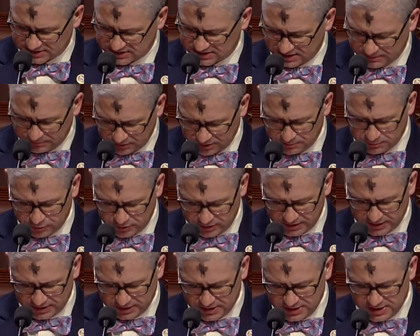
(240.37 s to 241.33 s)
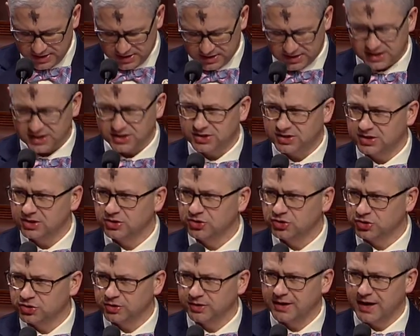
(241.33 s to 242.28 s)
Simply put, this
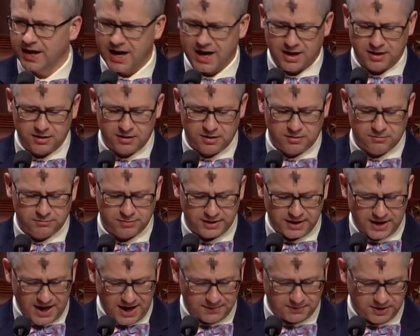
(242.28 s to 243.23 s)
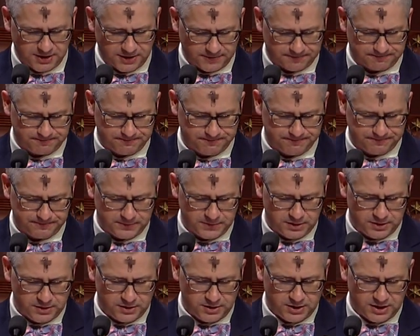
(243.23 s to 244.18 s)
should not be happening.
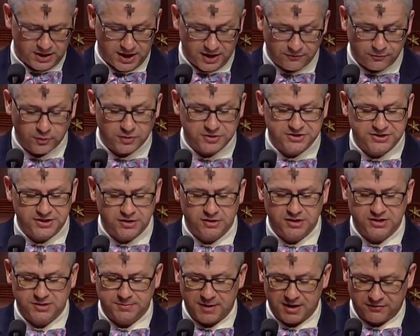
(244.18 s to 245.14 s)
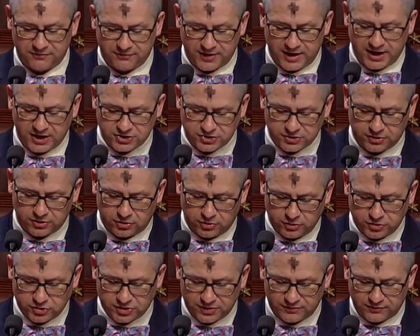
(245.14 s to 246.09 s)
And if we're serious about financial
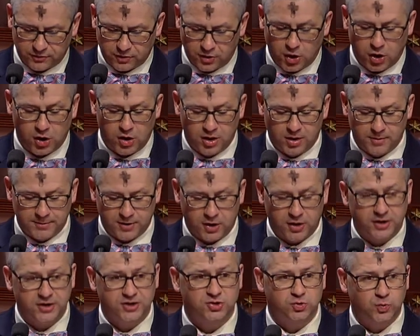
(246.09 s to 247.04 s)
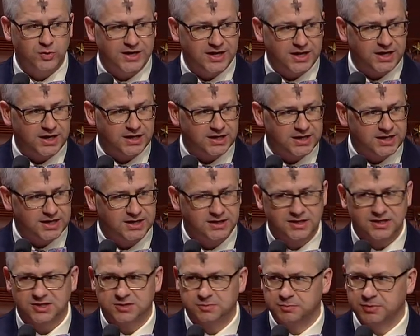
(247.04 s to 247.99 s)
inclusion for all Americans, we
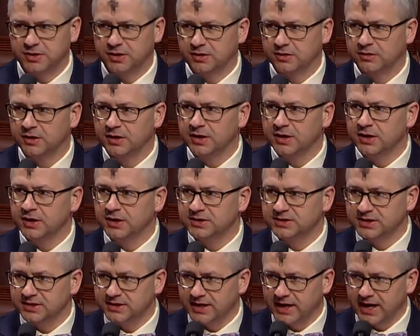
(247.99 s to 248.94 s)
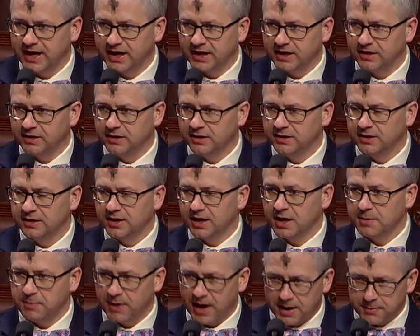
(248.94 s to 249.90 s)
need this bill today,
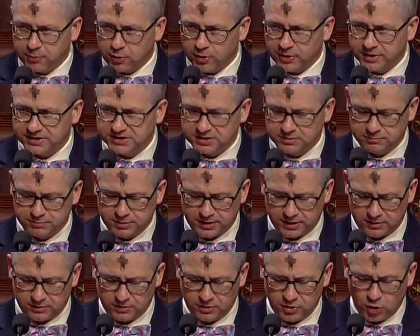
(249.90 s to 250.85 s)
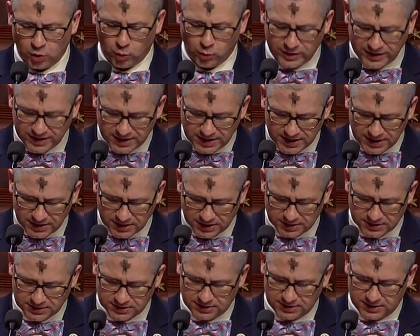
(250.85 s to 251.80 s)
a bipartisan bill. We need
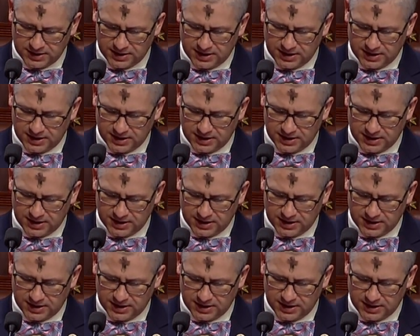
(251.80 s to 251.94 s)
it.